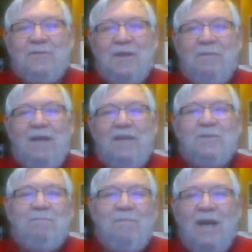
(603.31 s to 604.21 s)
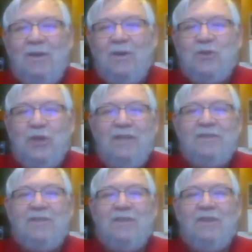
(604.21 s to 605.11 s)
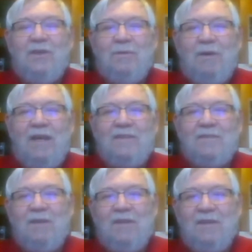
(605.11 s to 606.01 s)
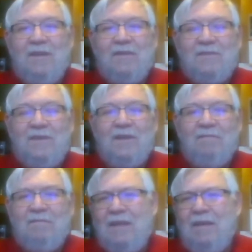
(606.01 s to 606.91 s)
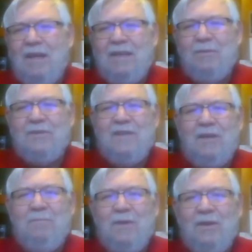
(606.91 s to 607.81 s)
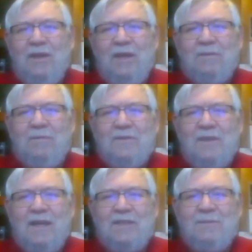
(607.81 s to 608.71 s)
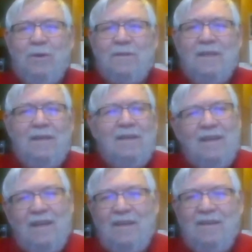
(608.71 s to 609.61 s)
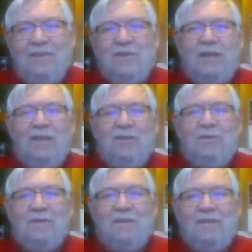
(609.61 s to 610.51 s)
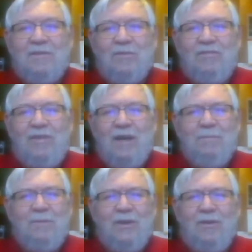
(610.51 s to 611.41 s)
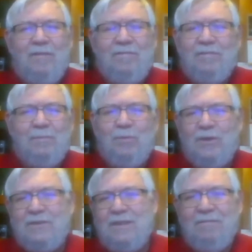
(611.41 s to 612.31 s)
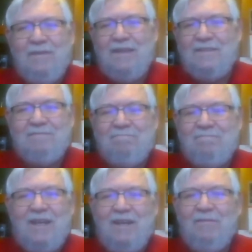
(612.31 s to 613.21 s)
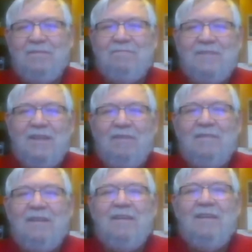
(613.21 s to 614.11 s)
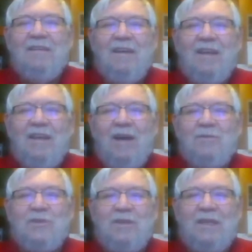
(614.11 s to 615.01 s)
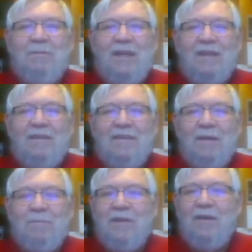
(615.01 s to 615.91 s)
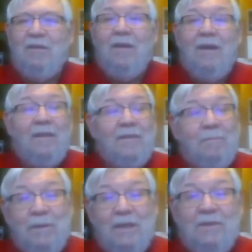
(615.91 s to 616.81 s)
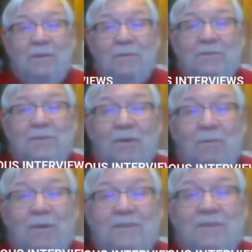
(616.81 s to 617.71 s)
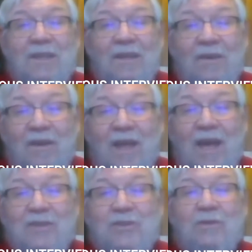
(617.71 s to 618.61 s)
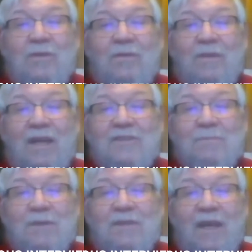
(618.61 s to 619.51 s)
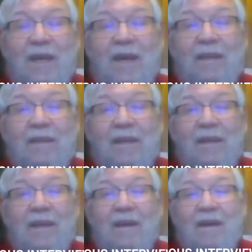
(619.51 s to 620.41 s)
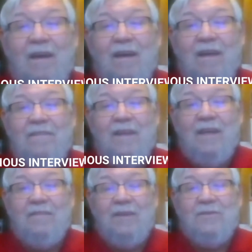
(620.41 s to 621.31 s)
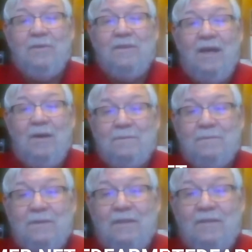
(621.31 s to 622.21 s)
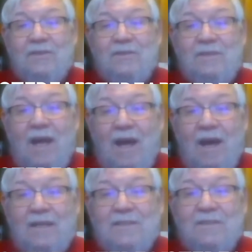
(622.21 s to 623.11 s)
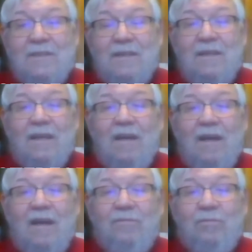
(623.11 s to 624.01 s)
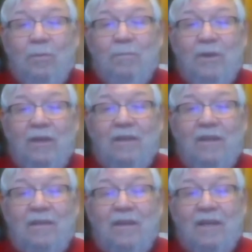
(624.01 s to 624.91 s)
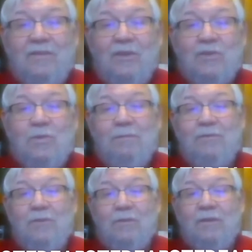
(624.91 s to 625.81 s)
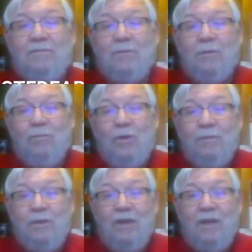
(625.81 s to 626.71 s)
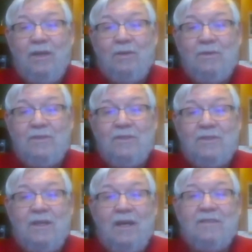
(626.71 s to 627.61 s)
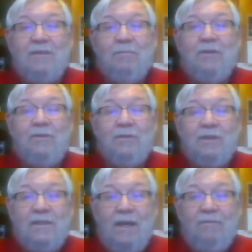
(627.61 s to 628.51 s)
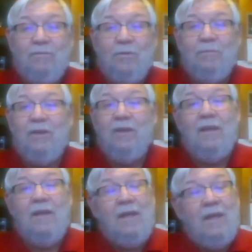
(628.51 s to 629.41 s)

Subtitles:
USDA made some minor changes in the U.S. We did see I think it was 10 million increase in exports, and then they suddenly took 5 million off of imports. That's kind of, kind of house cleaning type of deal. The big news, though, was the international estimate they had, and that they took down the stocks 4 million, and actually the trade was looking for a 1 million increase in stocks. They took it down 4 million,